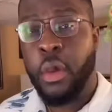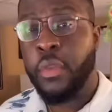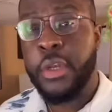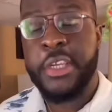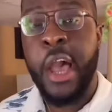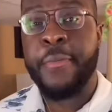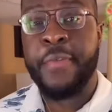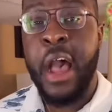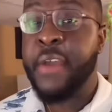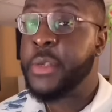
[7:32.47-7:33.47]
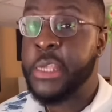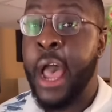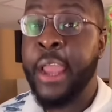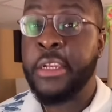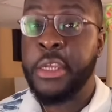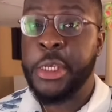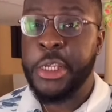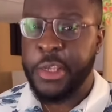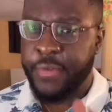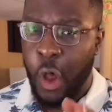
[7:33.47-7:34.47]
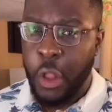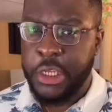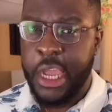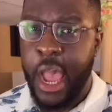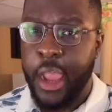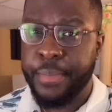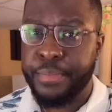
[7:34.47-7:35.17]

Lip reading: The top five side dishes of all time.